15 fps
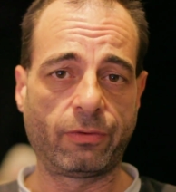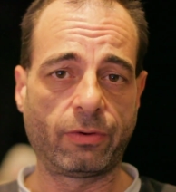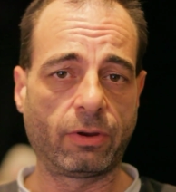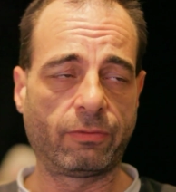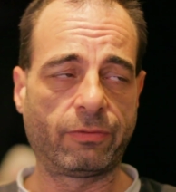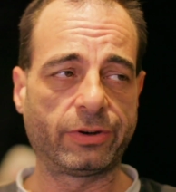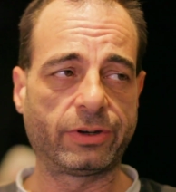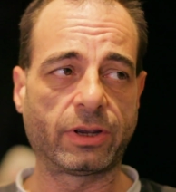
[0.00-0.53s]
a
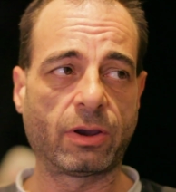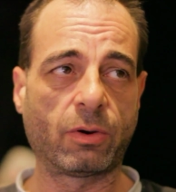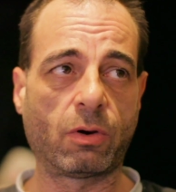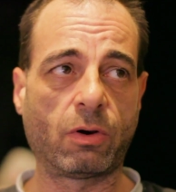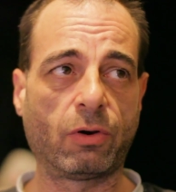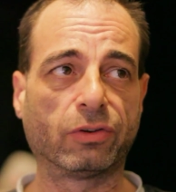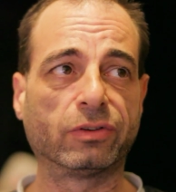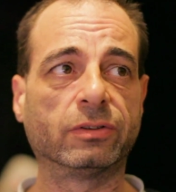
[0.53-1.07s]
video
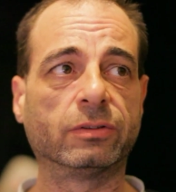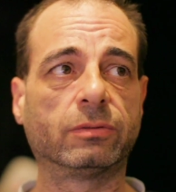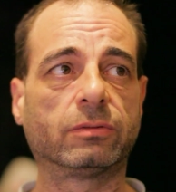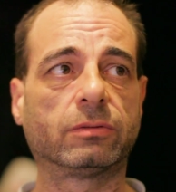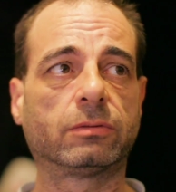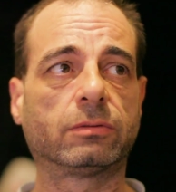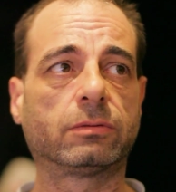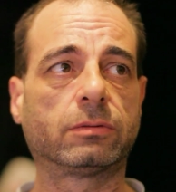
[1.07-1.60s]
on
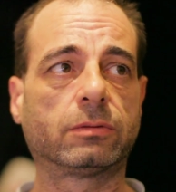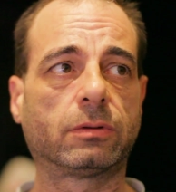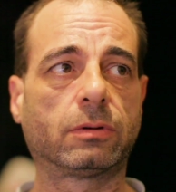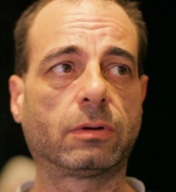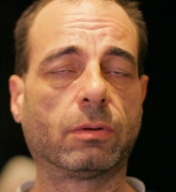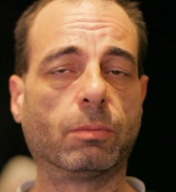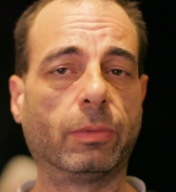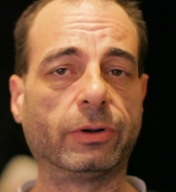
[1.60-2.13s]

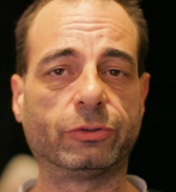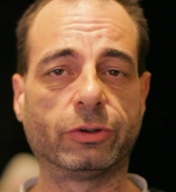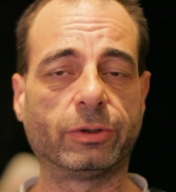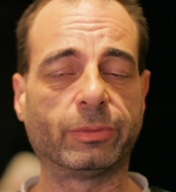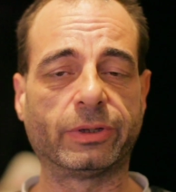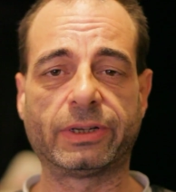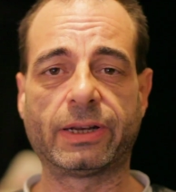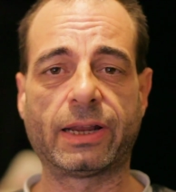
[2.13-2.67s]
my
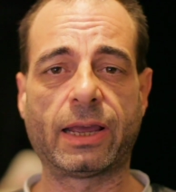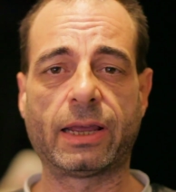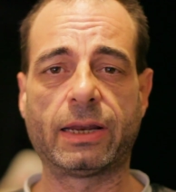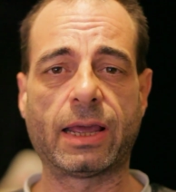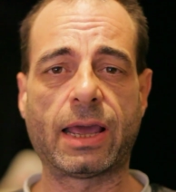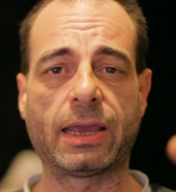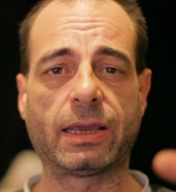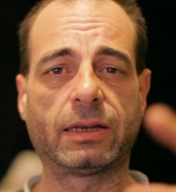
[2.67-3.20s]
treatment in
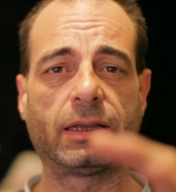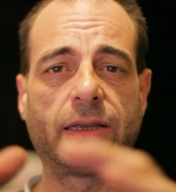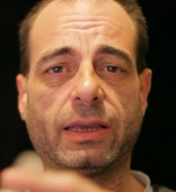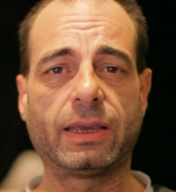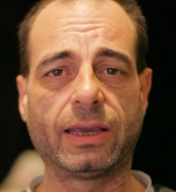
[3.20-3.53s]
A&E.